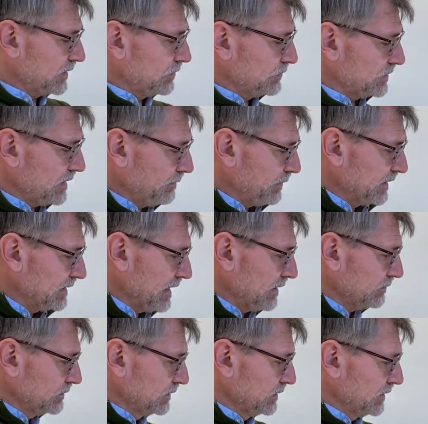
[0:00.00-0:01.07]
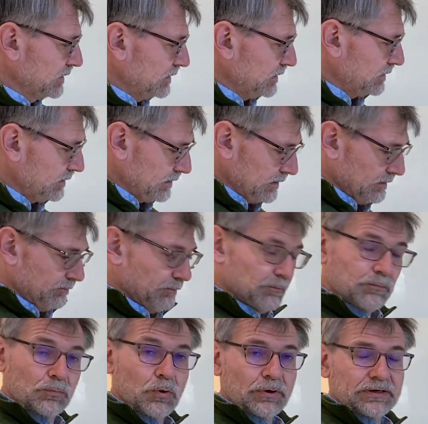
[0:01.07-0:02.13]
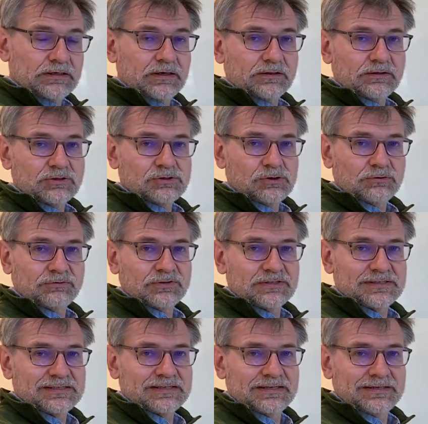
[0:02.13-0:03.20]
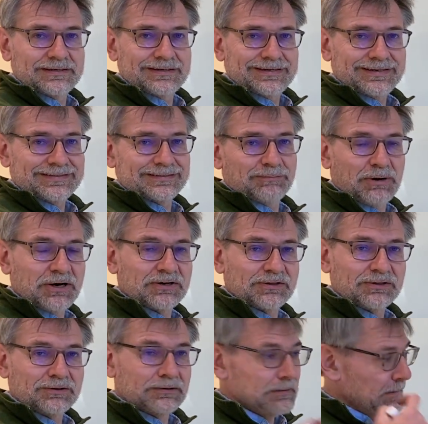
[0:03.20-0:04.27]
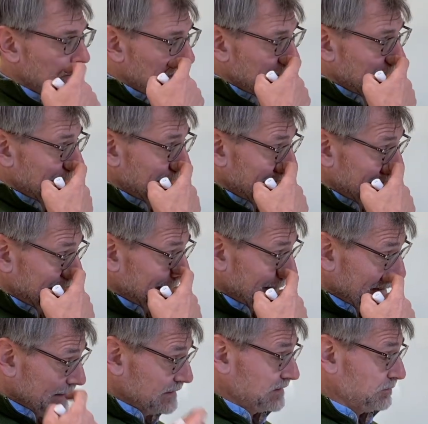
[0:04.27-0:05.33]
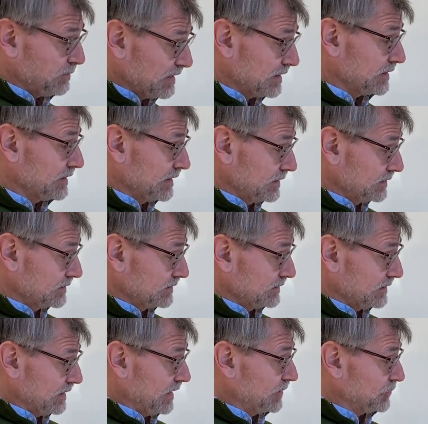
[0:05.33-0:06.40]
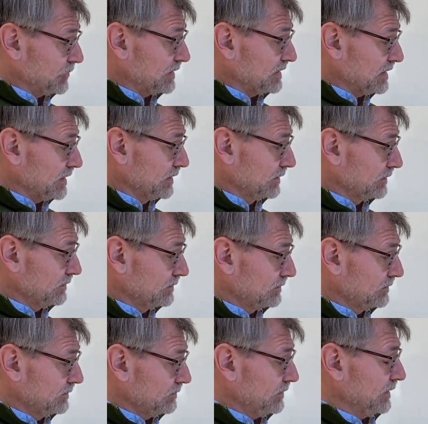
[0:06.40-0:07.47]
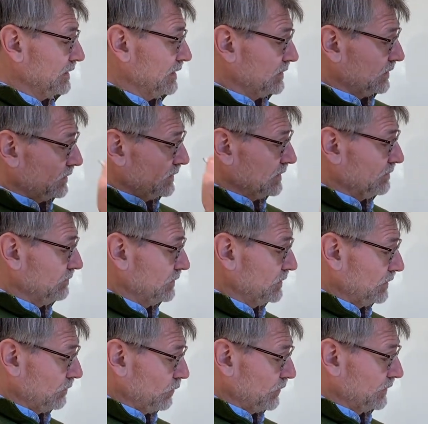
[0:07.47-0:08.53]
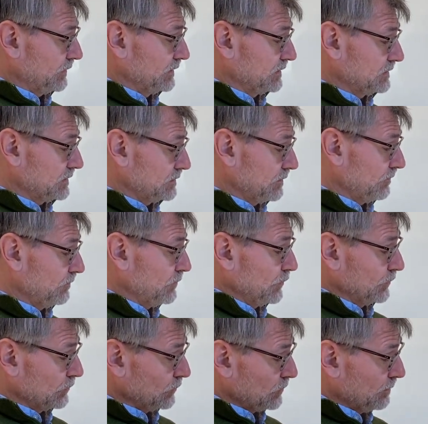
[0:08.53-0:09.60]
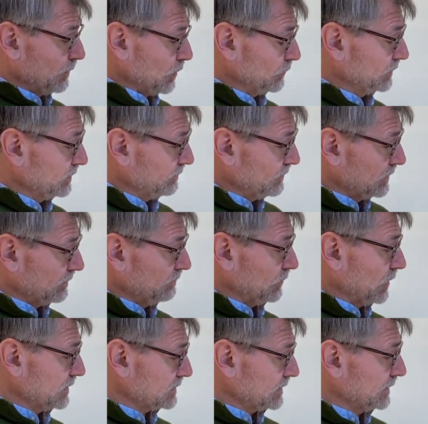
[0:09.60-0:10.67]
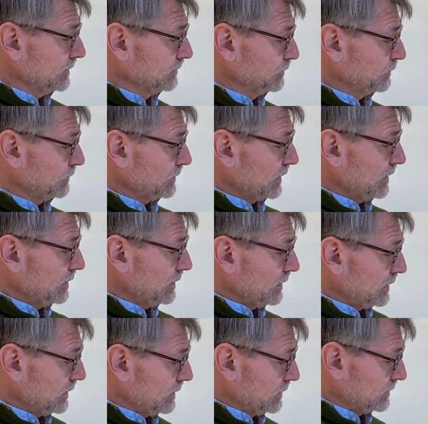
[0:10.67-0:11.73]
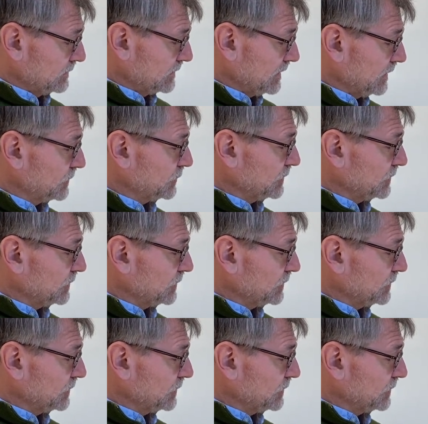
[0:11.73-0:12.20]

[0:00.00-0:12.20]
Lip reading: goes up and down, the point on the surface is a particle, and its speed is dH dt, right? Or this vertical component of the velocity is dH